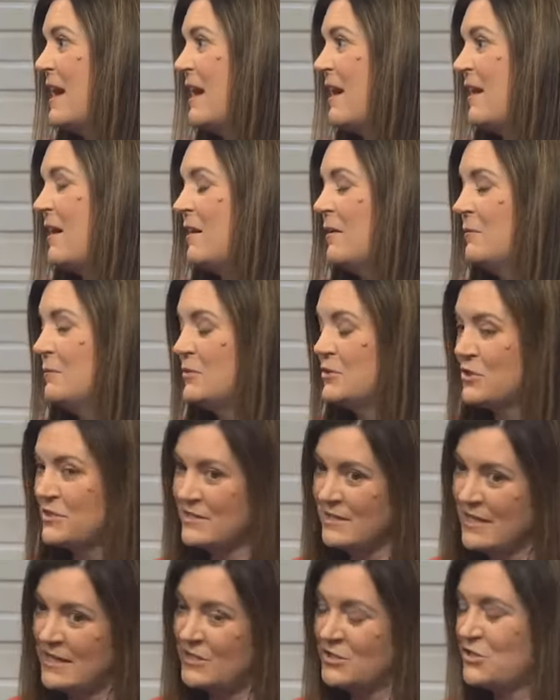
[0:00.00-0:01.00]
um,
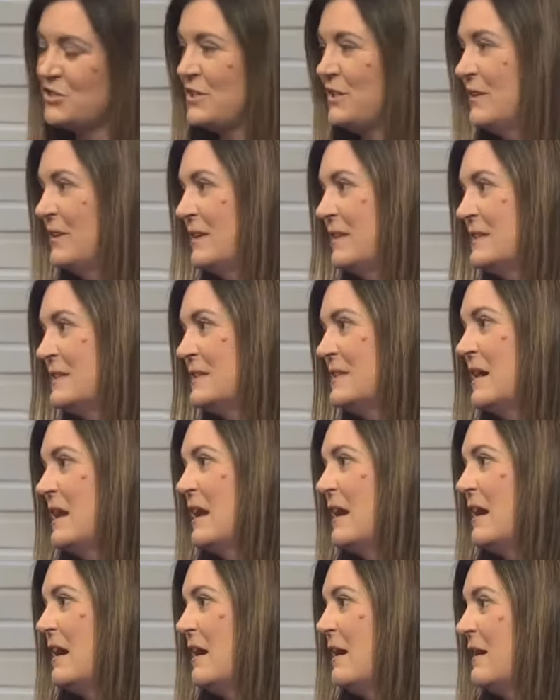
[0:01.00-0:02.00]
just like Sheila's.
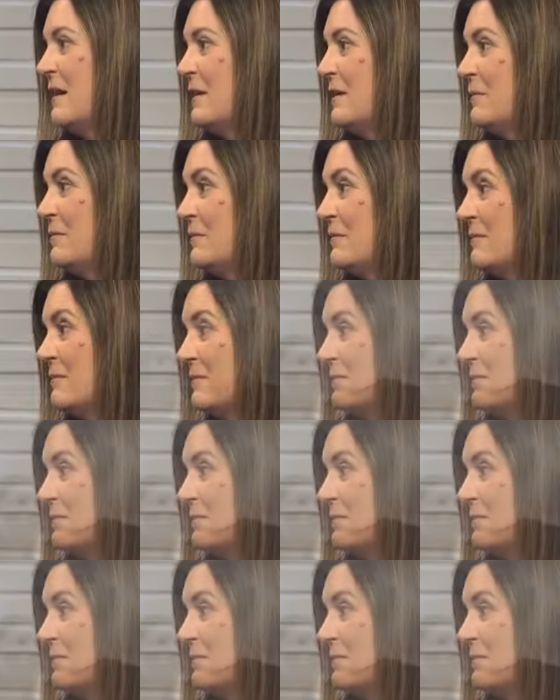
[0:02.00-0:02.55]
Um,